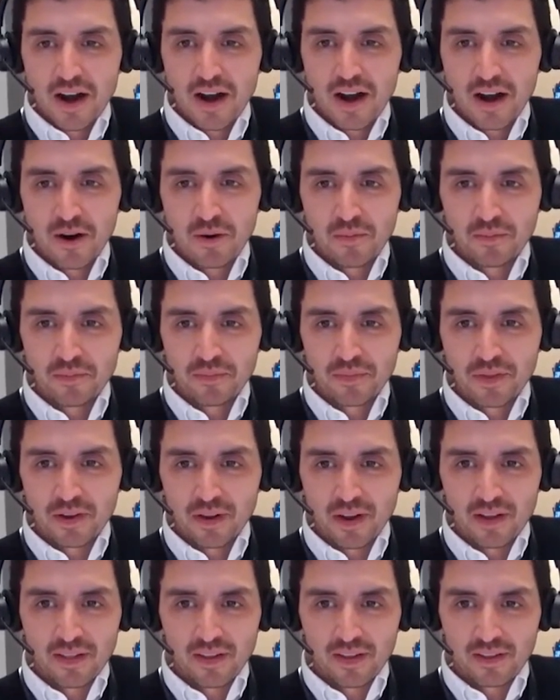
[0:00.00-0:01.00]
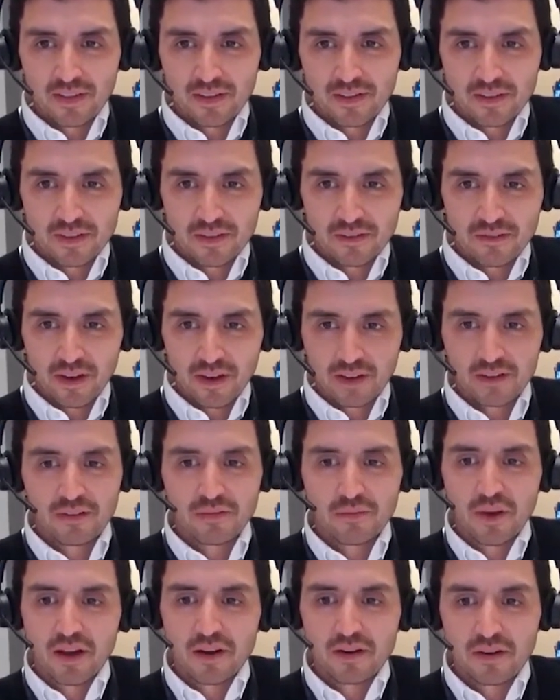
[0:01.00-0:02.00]
I think the fact of
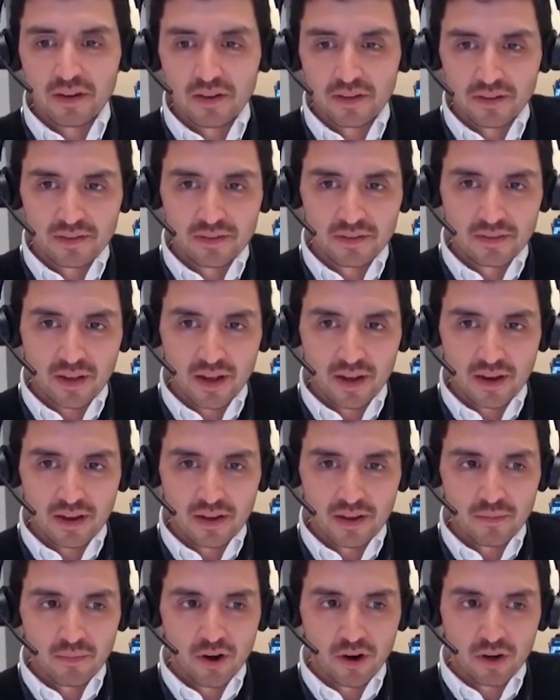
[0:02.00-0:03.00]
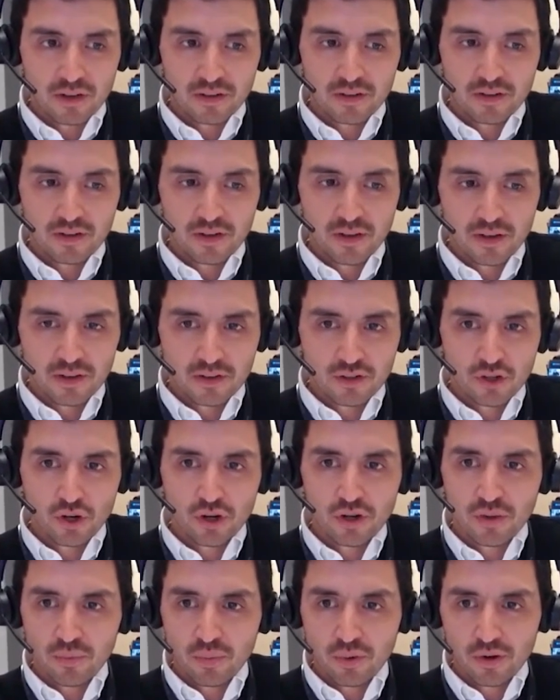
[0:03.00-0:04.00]
the matter is that it marks a
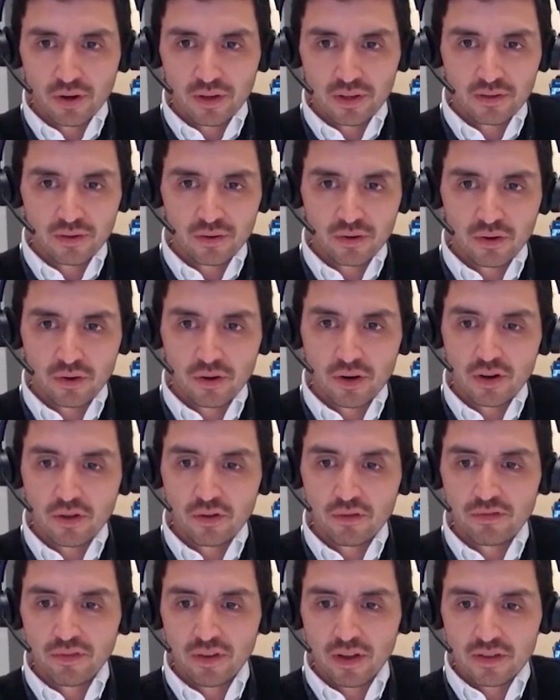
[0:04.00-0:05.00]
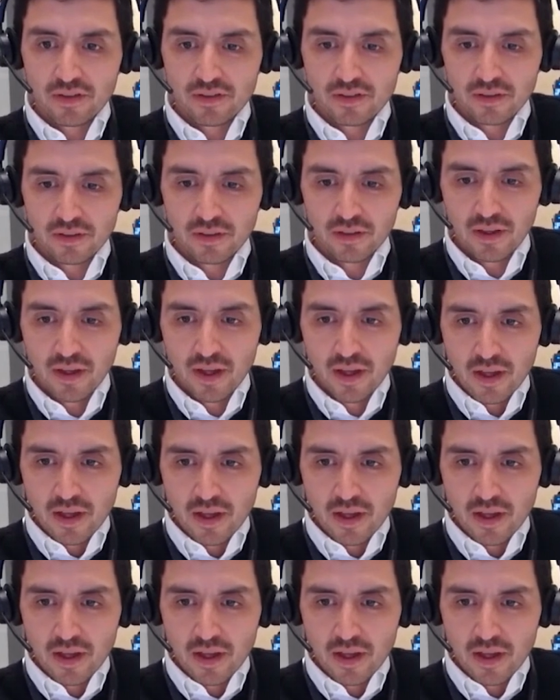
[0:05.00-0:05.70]
turning point or a new phase in